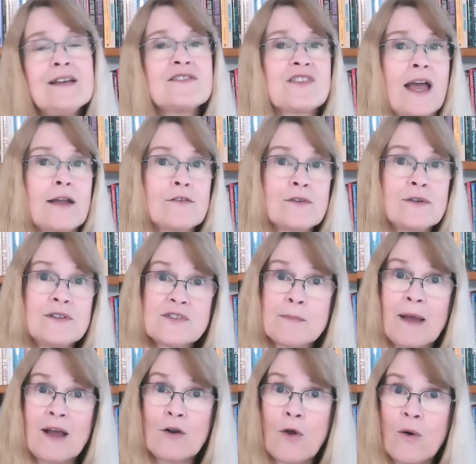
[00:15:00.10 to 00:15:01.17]
Saturn is
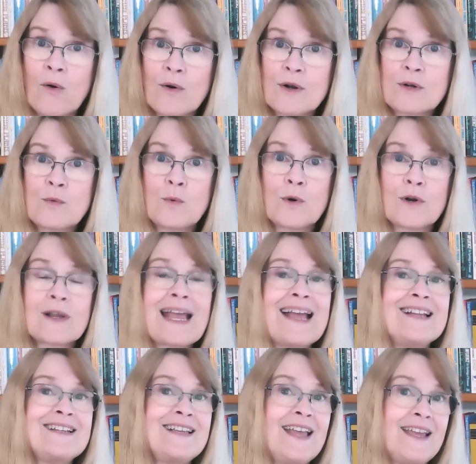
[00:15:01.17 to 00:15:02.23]
about hard work
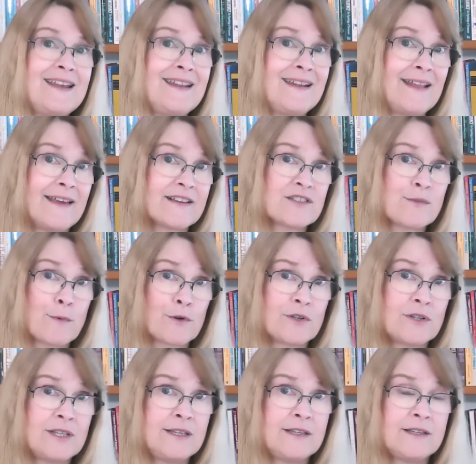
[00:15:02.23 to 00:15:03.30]
and gaining
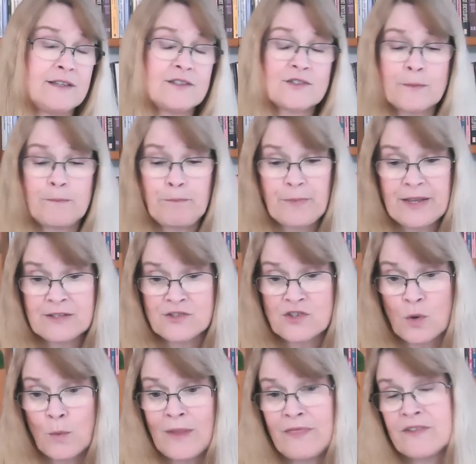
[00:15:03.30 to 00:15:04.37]
expertise. And
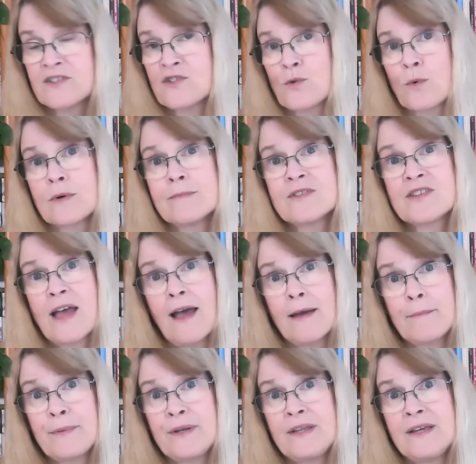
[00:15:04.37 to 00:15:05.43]
so when the storm is
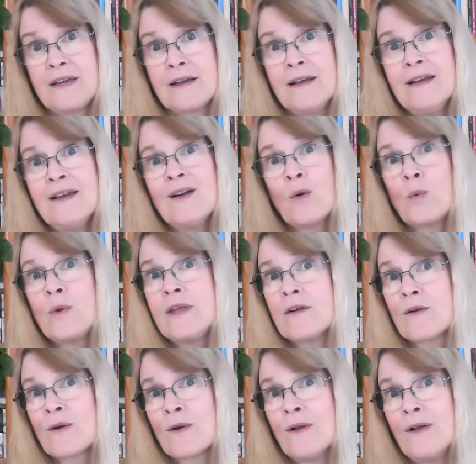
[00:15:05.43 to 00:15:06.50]
happening,
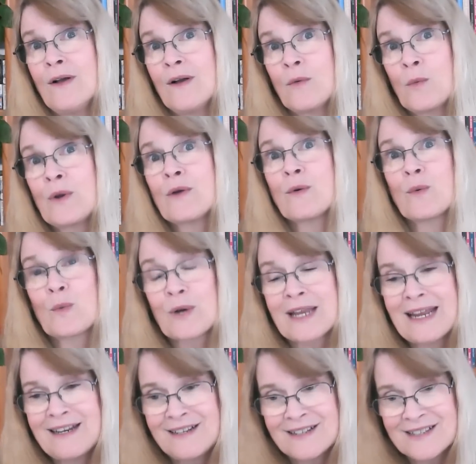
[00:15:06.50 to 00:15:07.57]
we're
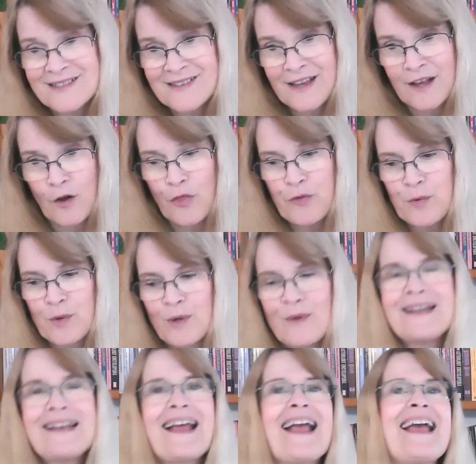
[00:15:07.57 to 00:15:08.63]
getting to sail through
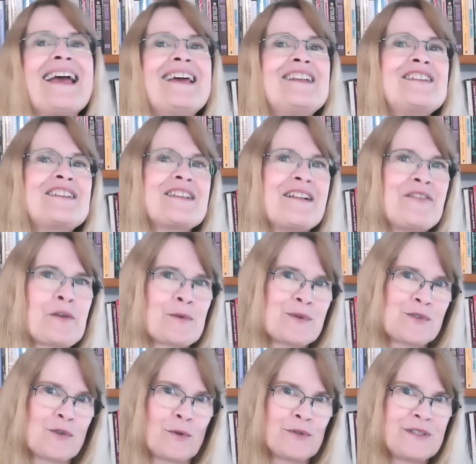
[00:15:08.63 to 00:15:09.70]
it, and the
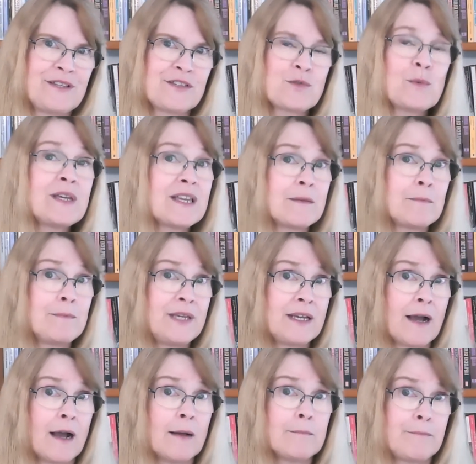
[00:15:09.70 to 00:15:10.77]
result is we can
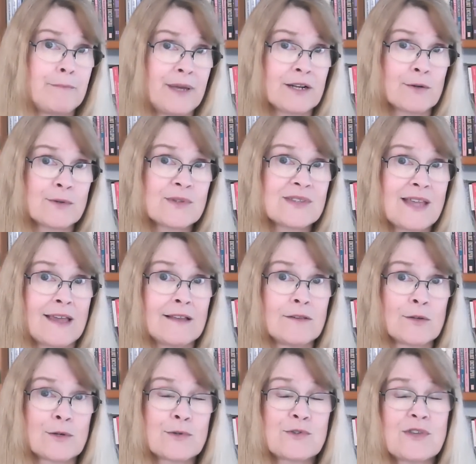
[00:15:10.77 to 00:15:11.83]
become better
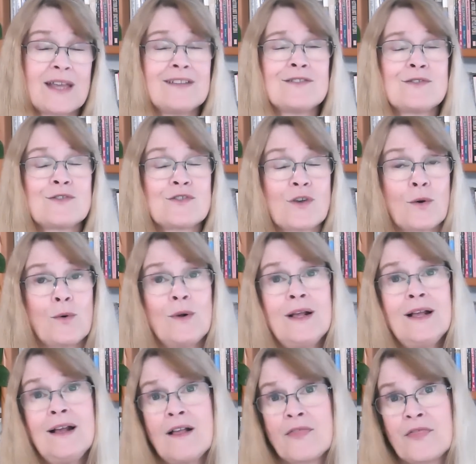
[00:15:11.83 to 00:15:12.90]
sailors. And so
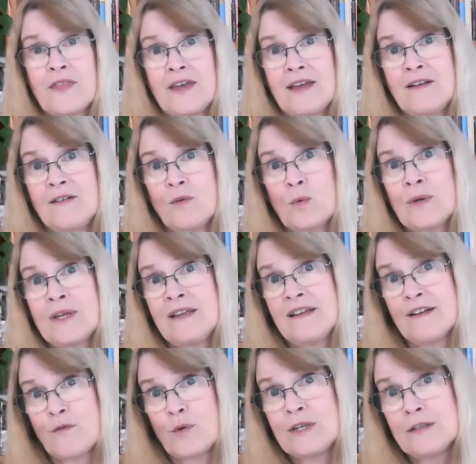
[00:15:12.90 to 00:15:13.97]
that
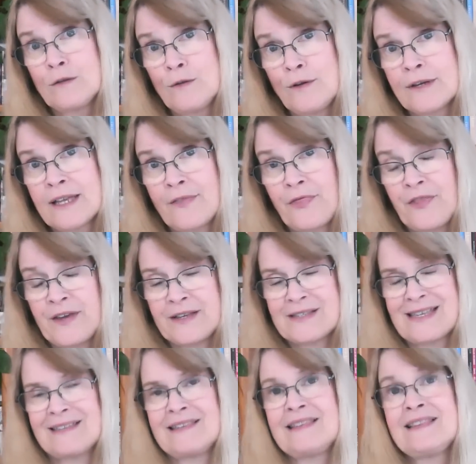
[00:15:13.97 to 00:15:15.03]
if we look at
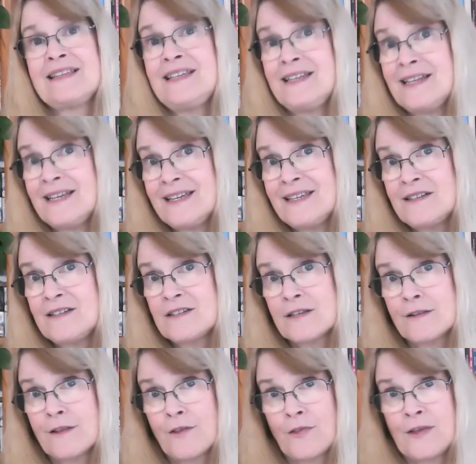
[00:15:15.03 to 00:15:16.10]
things and lean
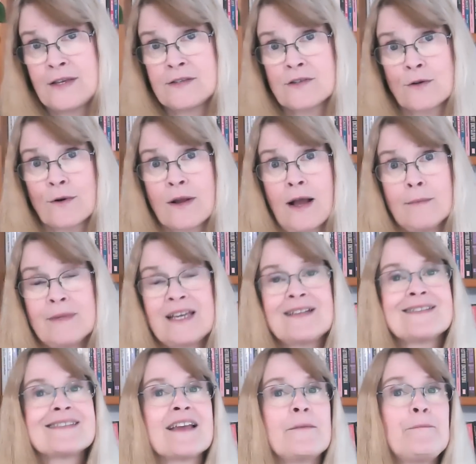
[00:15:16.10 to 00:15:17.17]
into the things that are coming
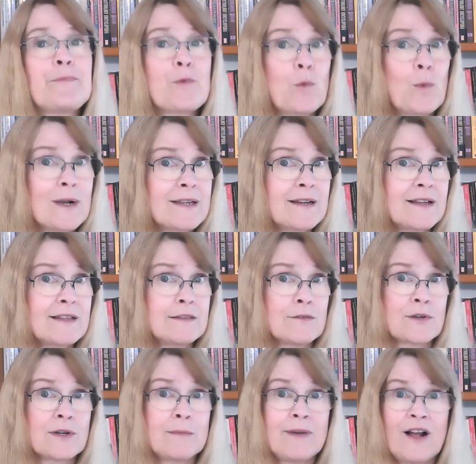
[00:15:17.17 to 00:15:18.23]
and say, what can I
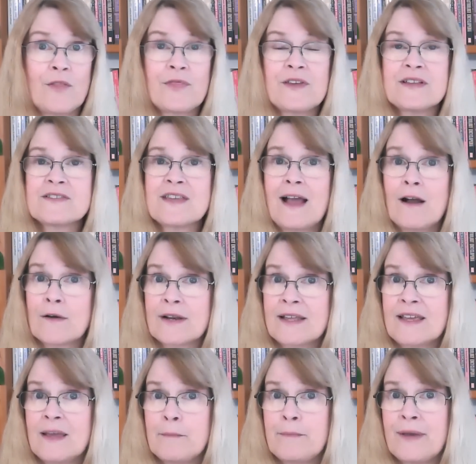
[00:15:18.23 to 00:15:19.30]
learn about this? How can
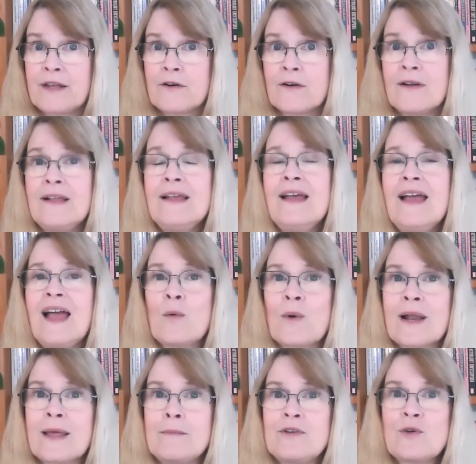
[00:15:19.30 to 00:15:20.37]
I get better at
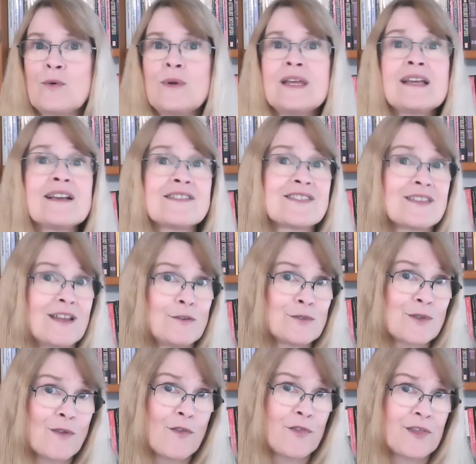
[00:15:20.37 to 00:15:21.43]
what I'm doing? Because those
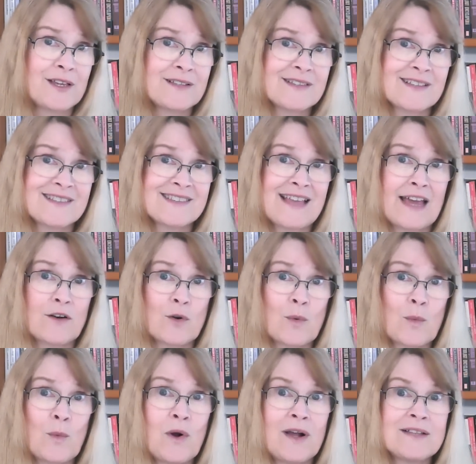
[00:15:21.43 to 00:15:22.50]
are the things that
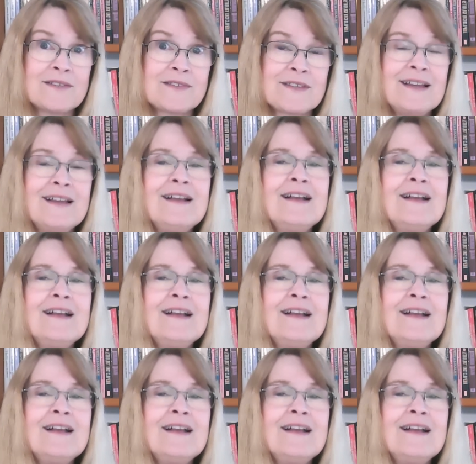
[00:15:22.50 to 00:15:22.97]
Saturn wants.